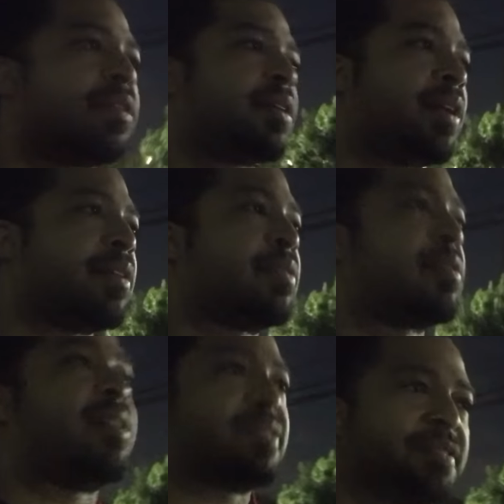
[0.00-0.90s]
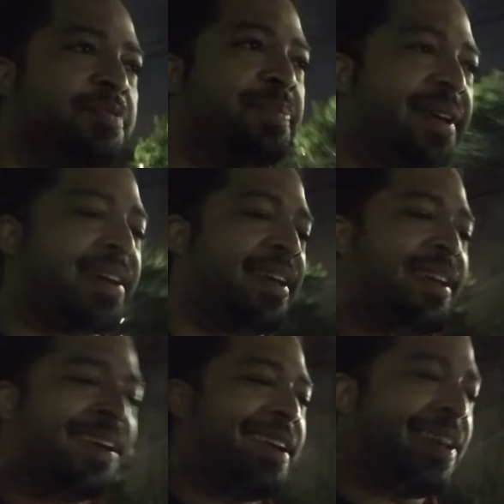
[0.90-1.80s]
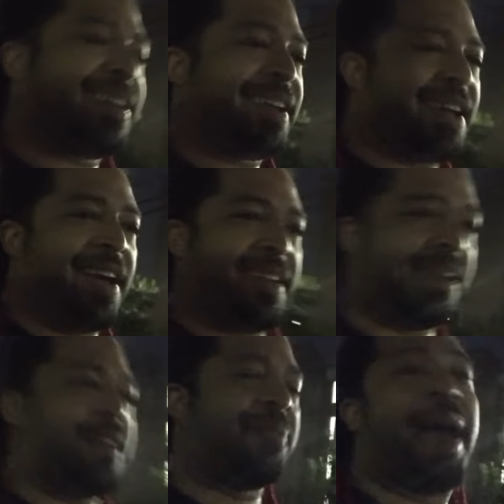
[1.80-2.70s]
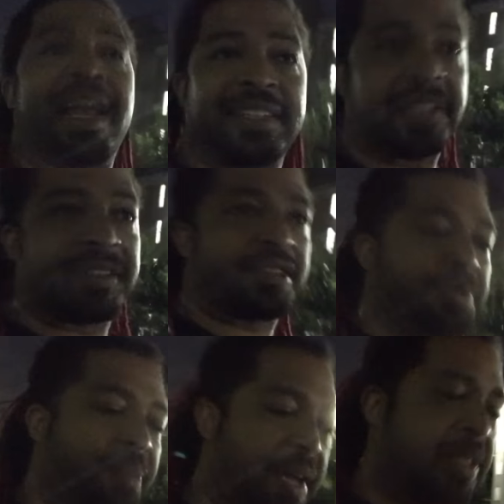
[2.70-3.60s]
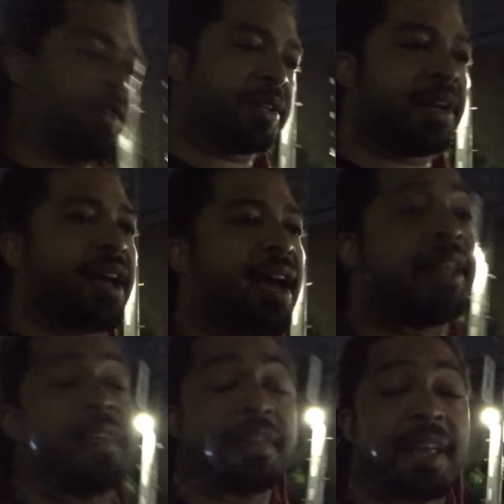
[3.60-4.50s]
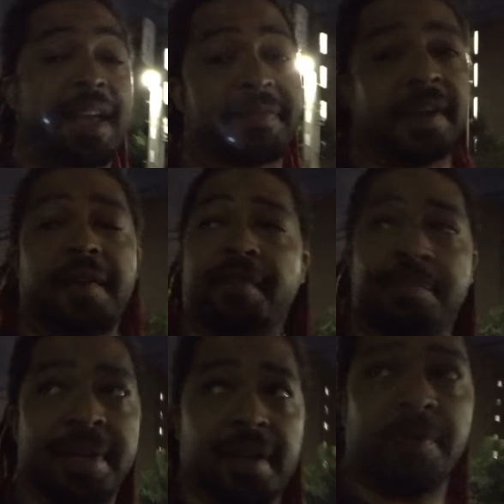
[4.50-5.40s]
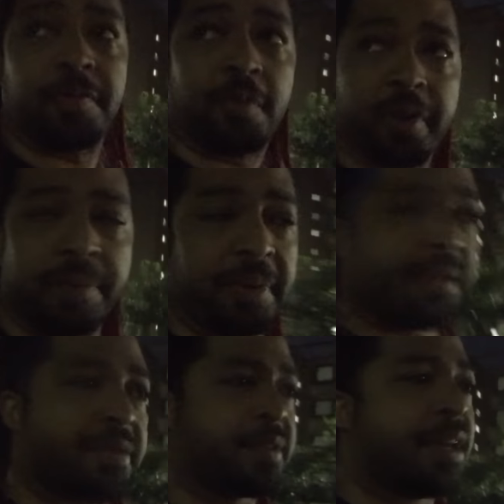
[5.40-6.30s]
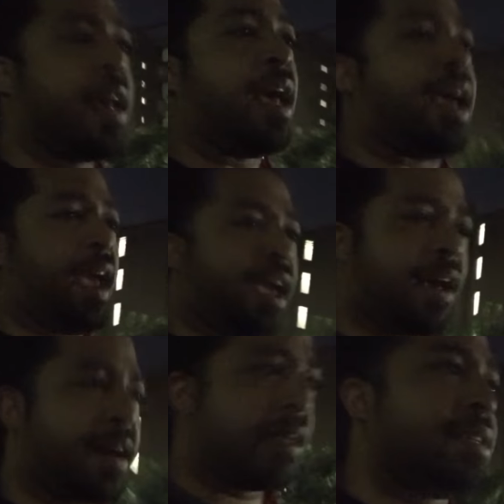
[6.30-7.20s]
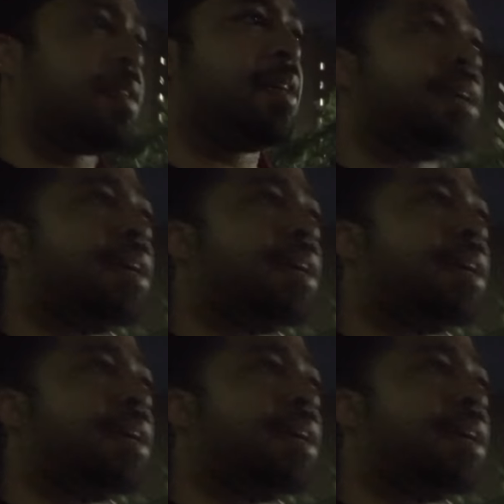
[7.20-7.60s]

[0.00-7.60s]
kind of thought too big. I imagined too much. I did have to have a meeting with Warner Brothers and